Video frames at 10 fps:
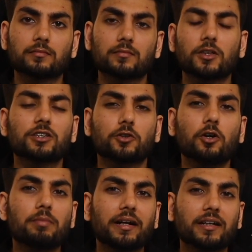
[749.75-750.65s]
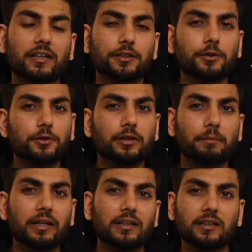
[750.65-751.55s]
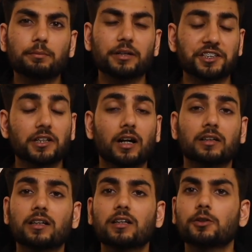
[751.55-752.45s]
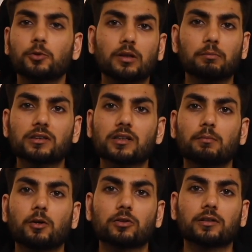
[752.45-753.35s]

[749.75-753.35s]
the stock might continue to remain under pressure until the new numbers come out.